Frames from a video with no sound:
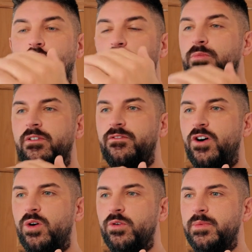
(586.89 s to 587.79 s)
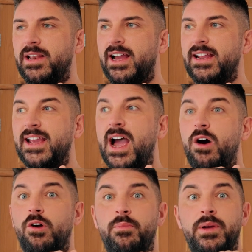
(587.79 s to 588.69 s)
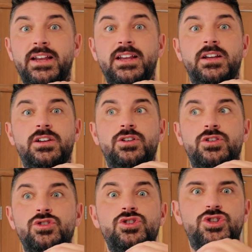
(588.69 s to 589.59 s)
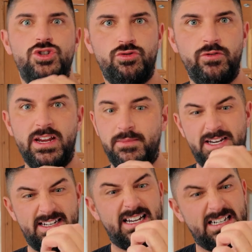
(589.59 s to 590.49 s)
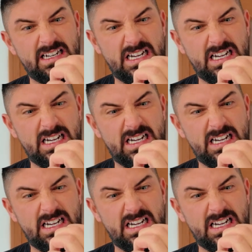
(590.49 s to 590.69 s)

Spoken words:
Or number 4 would be I would be screaming and